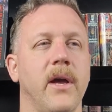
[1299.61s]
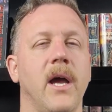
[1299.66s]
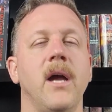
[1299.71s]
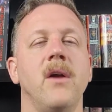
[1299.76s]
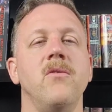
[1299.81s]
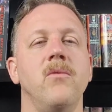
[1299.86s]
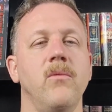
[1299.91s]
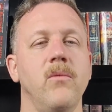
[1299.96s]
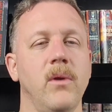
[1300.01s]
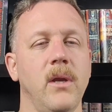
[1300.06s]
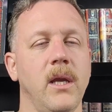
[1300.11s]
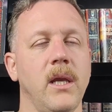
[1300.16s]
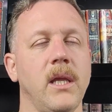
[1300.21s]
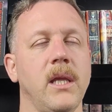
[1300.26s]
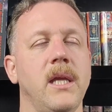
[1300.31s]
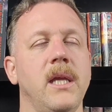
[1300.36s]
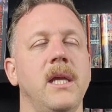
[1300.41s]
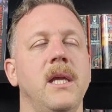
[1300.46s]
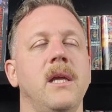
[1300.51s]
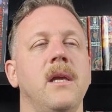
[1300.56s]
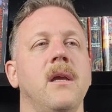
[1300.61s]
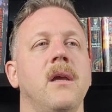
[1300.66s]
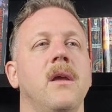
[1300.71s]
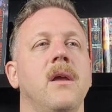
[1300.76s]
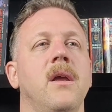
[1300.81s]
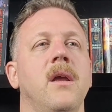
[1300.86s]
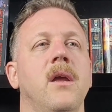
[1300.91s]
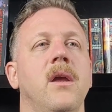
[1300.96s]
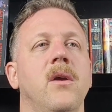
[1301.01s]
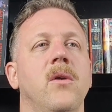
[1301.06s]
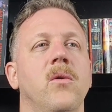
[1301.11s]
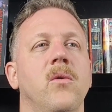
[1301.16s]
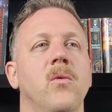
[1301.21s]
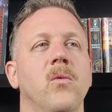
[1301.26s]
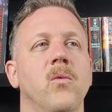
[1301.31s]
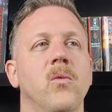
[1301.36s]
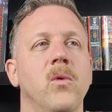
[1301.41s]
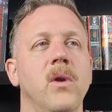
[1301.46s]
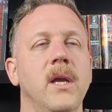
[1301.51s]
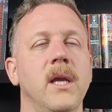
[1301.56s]
I really,
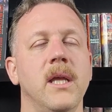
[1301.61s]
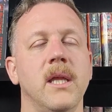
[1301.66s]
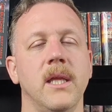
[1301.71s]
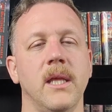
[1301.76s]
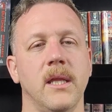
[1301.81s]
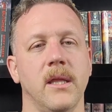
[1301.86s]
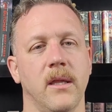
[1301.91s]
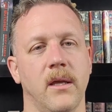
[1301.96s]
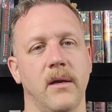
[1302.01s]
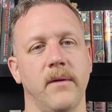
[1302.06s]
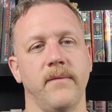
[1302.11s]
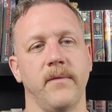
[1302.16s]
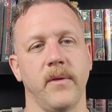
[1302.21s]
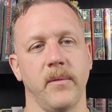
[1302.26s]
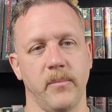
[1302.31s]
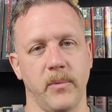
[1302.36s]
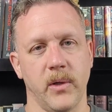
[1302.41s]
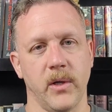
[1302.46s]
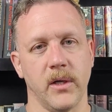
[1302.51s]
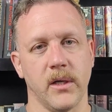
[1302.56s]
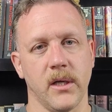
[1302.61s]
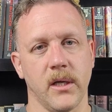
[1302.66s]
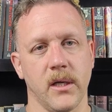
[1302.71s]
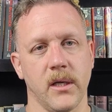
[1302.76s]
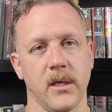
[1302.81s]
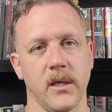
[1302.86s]
really love the book.